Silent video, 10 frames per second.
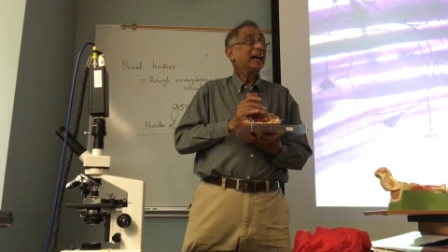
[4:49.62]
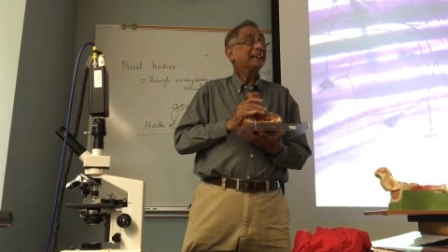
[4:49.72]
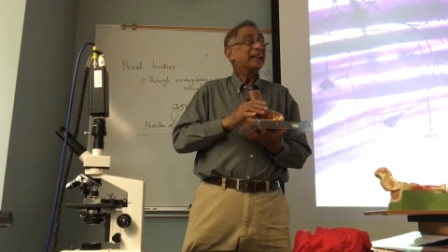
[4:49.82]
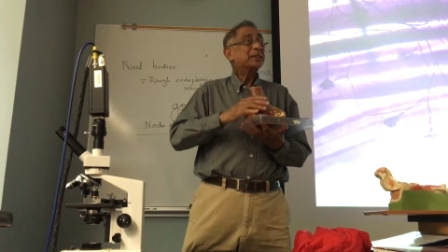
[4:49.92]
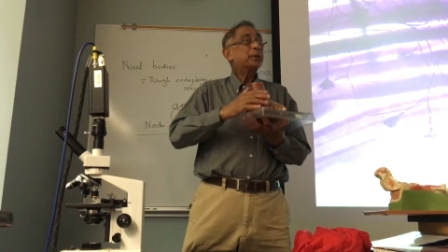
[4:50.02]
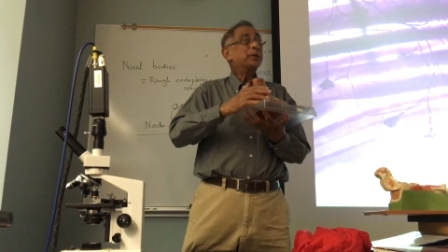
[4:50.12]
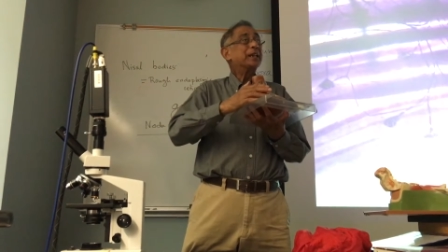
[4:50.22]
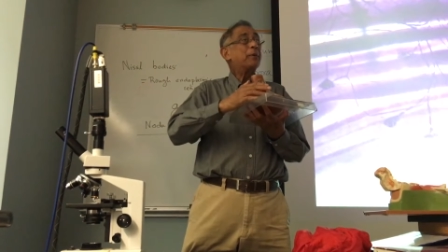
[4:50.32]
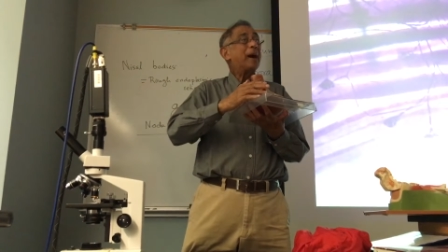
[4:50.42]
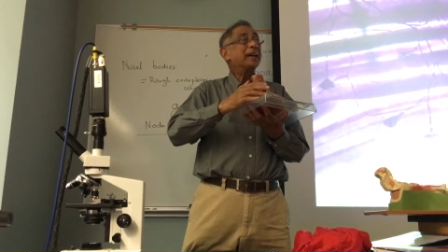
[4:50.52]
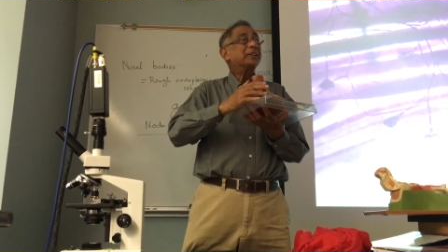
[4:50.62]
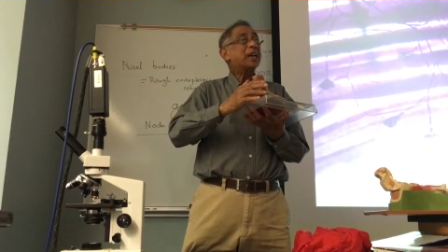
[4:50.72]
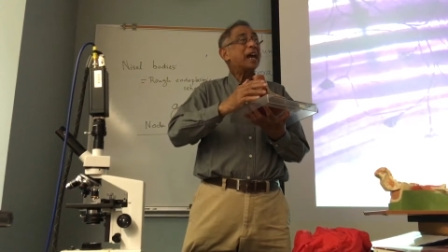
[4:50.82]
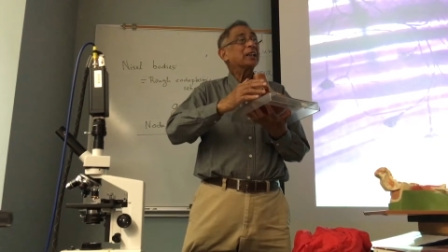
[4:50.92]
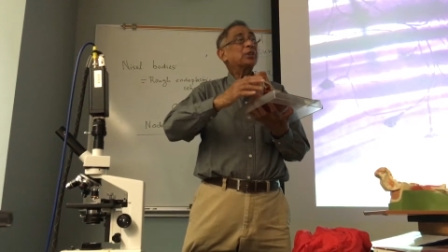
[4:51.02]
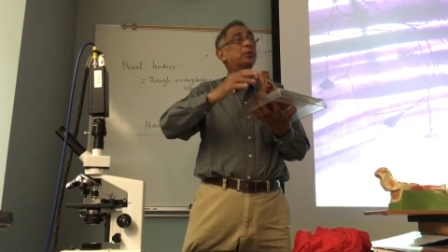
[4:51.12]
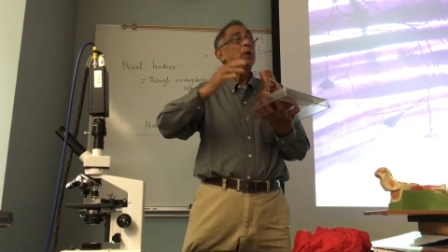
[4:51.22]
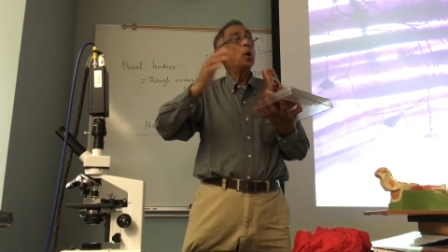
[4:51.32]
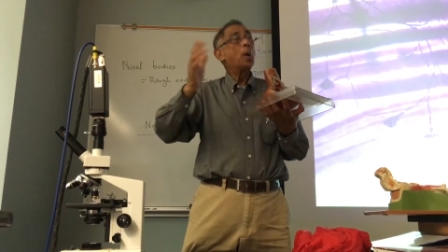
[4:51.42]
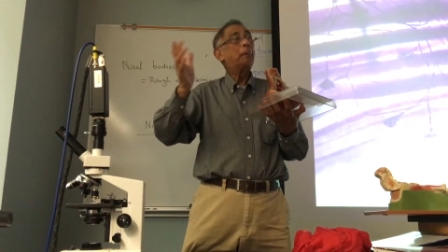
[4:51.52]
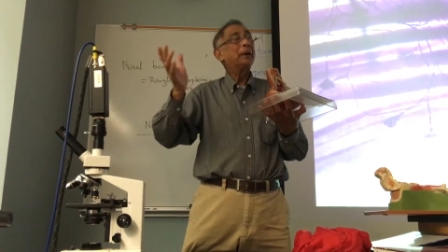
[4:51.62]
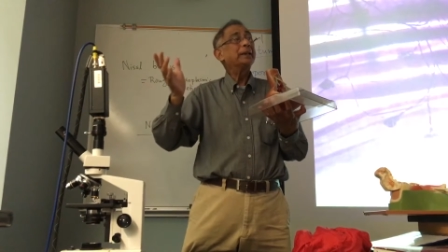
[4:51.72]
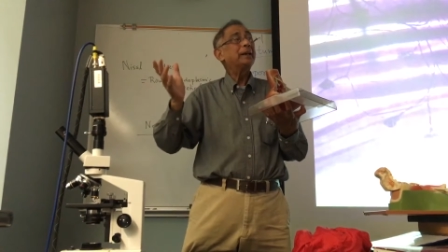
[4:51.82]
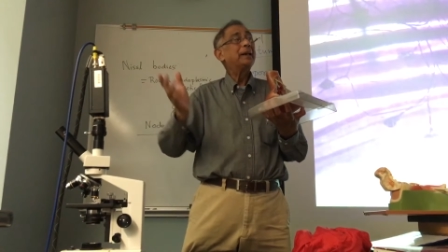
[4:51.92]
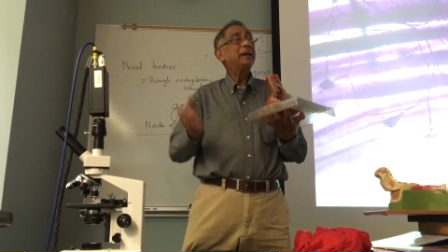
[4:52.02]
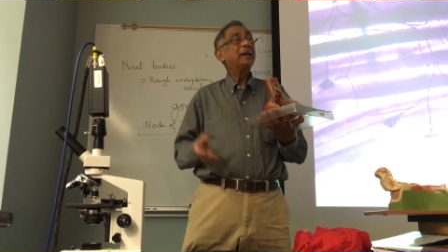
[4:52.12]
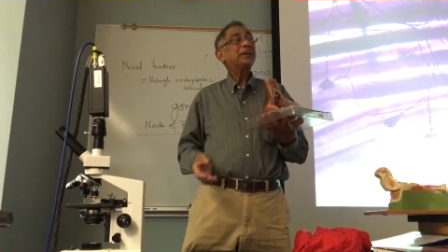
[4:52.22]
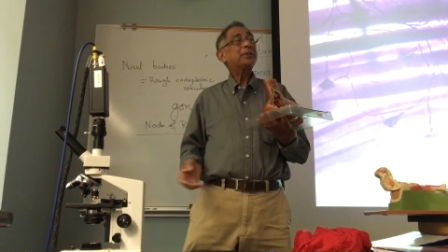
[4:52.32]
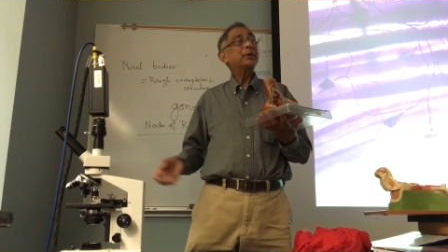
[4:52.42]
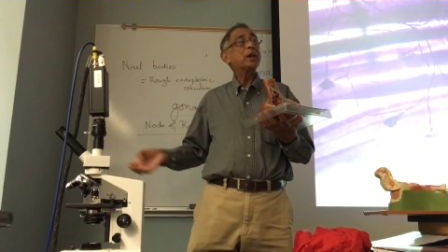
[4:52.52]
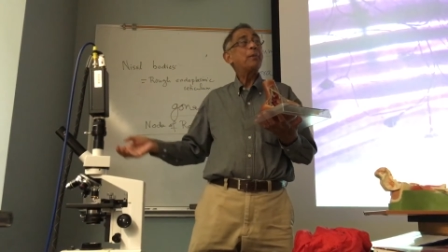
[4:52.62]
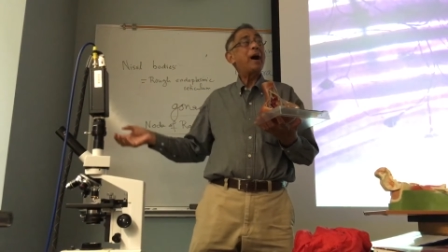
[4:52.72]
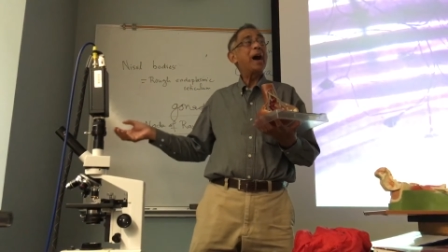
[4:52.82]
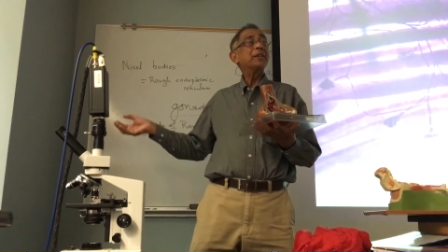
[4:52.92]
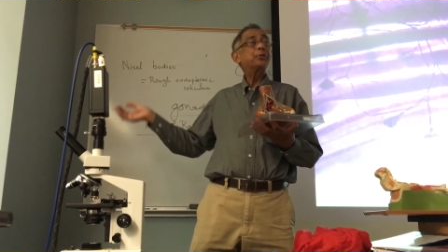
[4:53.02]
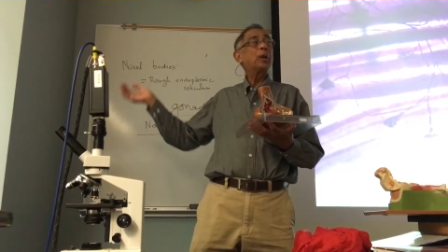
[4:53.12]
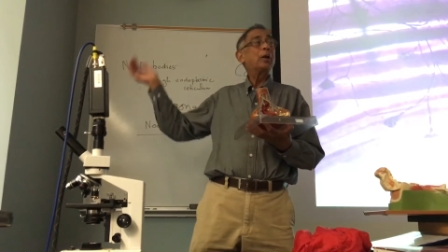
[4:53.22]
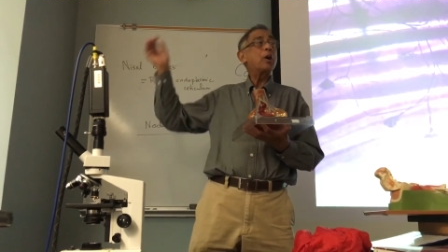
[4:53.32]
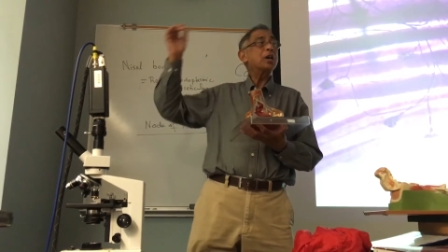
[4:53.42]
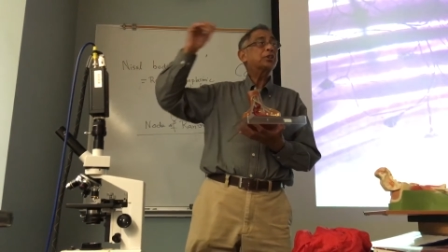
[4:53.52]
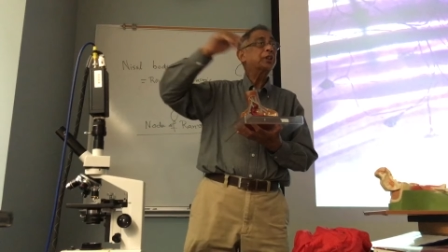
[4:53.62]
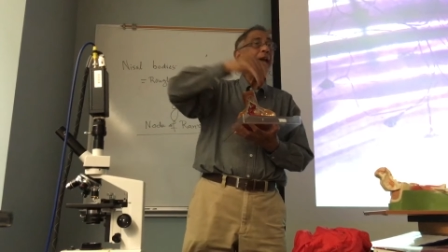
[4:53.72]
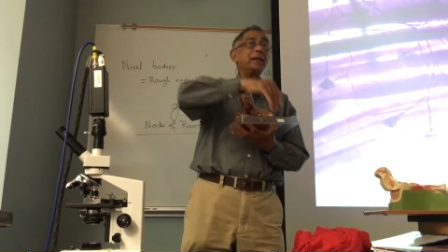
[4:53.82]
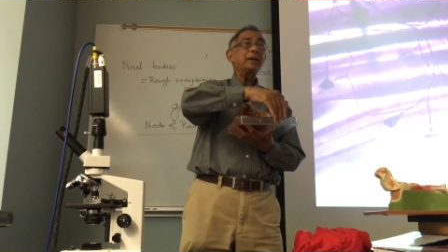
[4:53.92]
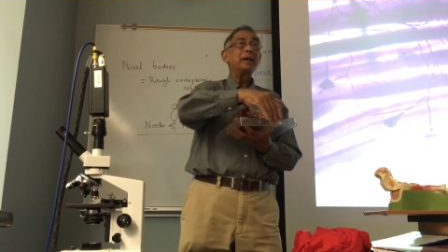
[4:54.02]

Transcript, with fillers: the sodium ion channels will open, sodium ions will rush in,